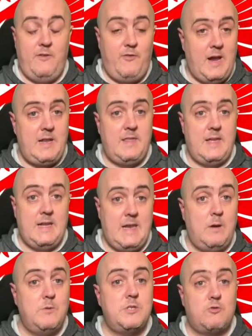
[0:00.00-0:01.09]
If anything, it
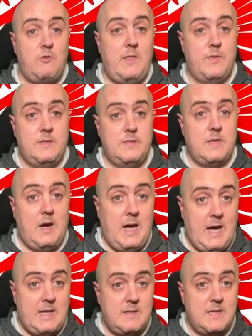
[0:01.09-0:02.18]
now strengthens our
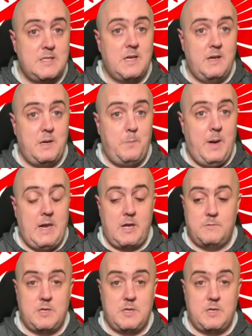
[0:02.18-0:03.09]
hand in signing Bellingham.